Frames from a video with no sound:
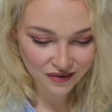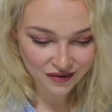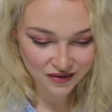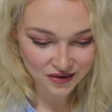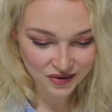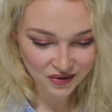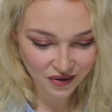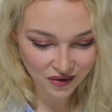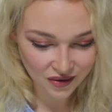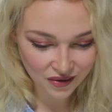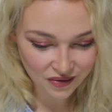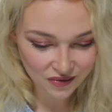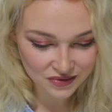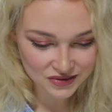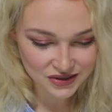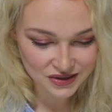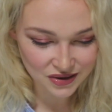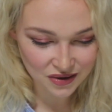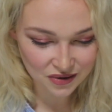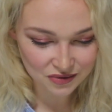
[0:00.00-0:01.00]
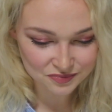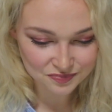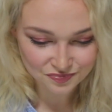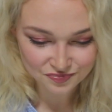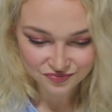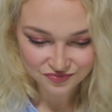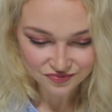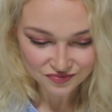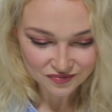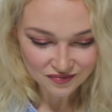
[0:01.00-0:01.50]
you know? So,
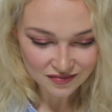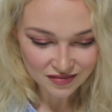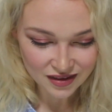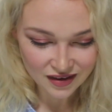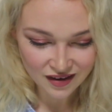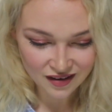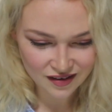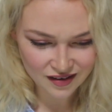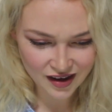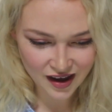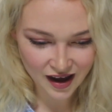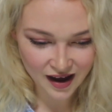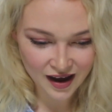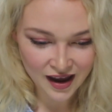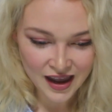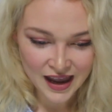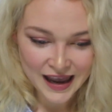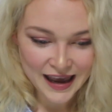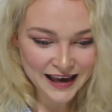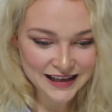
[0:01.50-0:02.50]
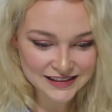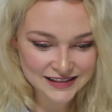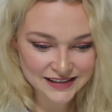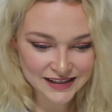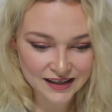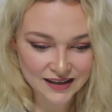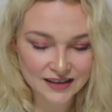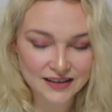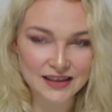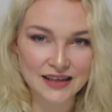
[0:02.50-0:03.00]
yeah. And
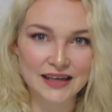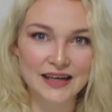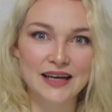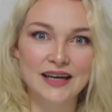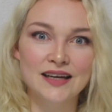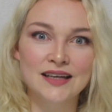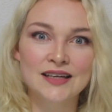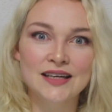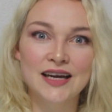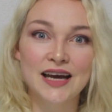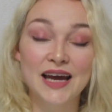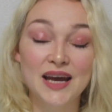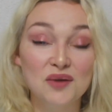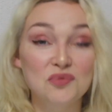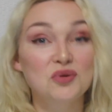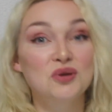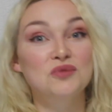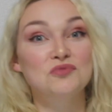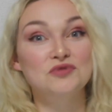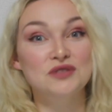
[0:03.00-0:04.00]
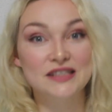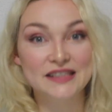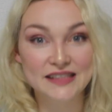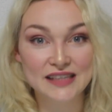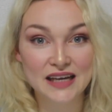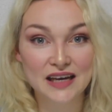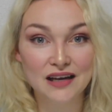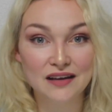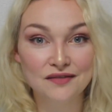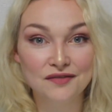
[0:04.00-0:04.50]
secondly, he would
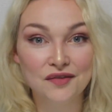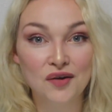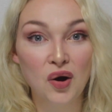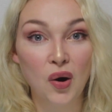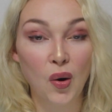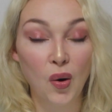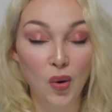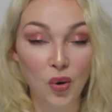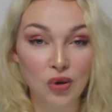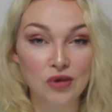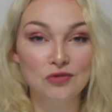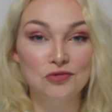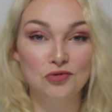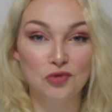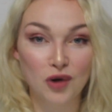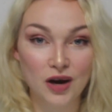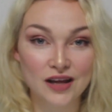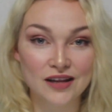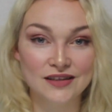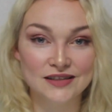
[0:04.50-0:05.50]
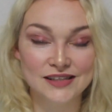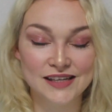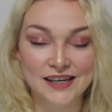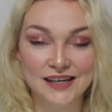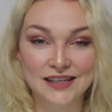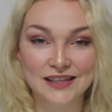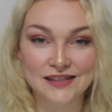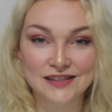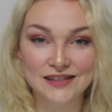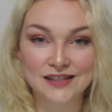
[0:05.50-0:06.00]
receive all the
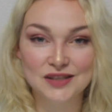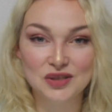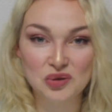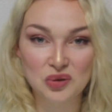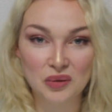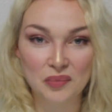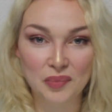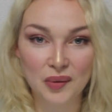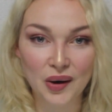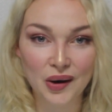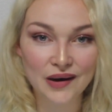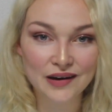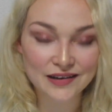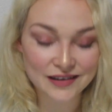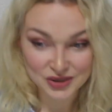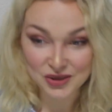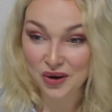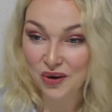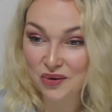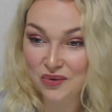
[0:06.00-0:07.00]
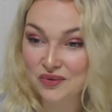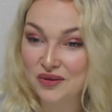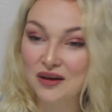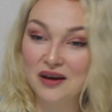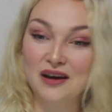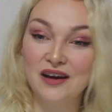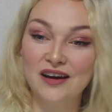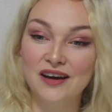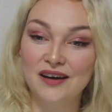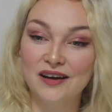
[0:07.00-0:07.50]
royalties to the book. So
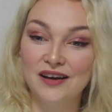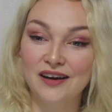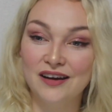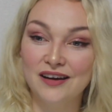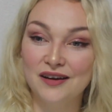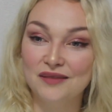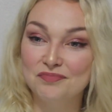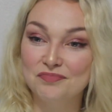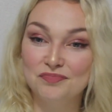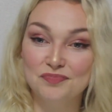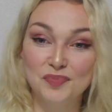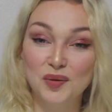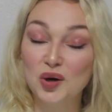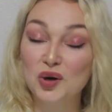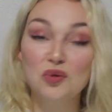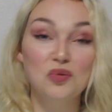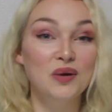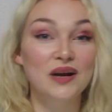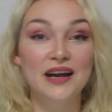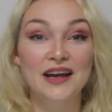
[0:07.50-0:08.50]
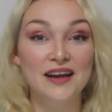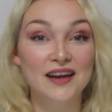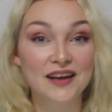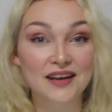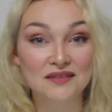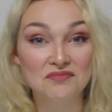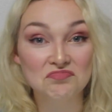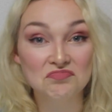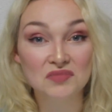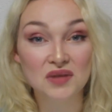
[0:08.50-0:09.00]
the book went
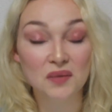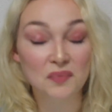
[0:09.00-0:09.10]
ahead,